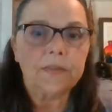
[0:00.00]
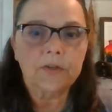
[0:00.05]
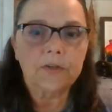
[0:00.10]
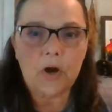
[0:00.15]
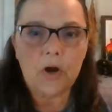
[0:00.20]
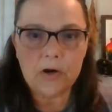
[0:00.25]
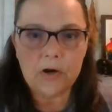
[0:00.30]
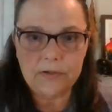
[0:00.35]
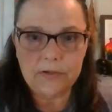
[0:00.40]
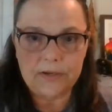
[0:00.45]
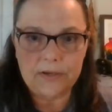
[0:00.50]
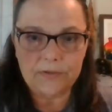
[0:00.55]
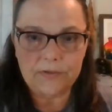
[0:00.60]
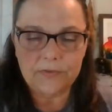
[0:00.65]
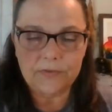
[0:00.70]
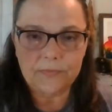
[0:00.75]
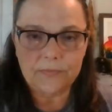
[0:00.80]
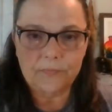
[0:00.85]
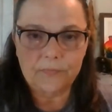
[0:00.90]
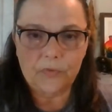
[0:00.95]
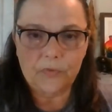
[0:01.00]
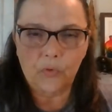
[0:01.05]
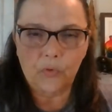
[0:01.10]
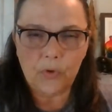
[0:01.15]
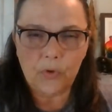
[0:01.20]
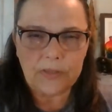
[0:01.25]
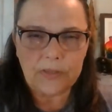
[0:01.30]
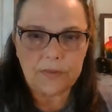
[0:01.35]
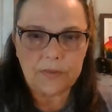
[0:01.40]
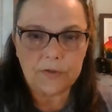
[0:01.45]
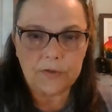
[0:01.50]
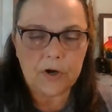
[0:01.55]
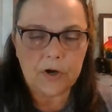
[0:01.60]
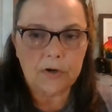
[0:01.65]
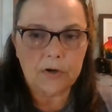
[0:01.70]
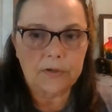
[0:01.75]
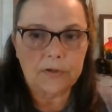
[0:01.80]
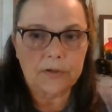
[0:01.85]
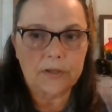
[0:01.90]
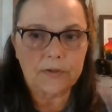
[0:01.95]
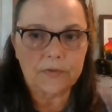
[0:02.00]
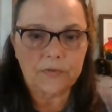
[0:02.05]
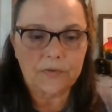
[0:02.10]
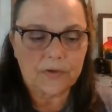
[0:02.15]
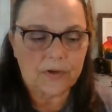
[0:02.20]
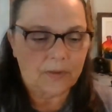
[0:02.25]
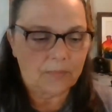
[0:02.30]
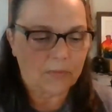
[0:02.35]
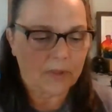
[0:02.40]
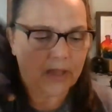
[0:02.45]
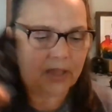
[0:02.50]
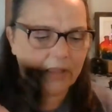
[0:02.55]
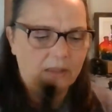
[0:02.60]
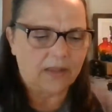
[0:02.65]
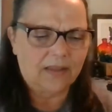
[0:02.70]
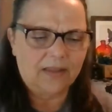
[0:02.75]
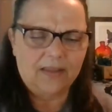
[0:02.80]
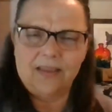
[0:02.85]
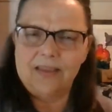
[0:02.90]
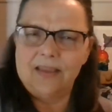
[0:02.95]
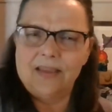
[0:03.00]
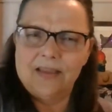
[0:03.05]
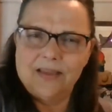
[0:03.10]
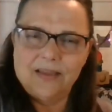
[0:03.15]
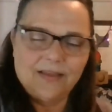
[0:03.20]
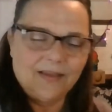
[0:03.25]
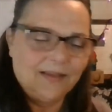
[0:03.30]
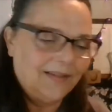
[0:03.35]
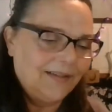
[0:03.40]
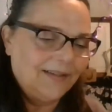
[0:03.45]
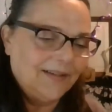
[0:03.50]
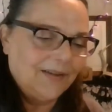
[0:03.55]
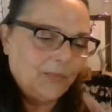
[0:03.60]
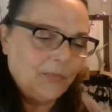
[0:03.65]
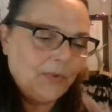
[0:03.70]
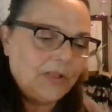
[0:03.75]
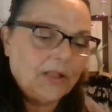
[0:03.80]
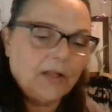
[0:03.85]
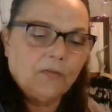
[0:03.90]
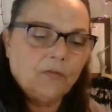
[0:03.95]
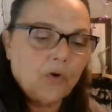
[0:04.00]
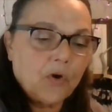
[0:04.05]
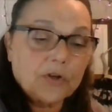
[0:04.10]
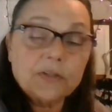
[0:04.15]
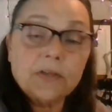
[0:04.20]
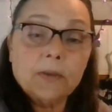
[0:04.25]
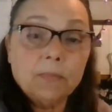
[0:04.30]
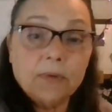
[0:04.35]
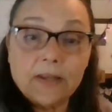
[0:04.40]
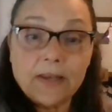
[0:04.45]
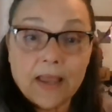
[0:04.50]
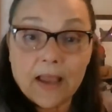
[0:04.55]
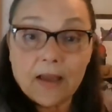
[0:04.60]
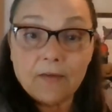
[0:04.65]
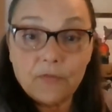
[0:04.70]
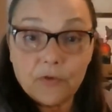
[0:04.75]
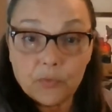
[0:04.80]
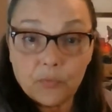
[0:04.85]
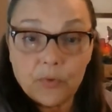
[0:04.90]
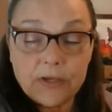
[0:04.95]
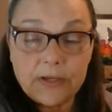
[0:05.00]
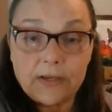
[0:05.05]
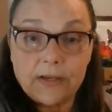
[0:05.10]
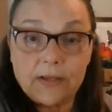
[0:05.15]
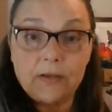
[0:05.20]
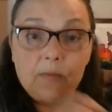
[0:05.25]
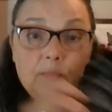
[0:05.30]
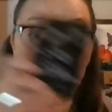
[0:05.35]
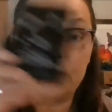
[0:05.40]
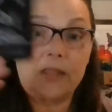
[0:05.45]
the darkness. Greet the darkness. And I'm like, well, of course I'm going to have to read it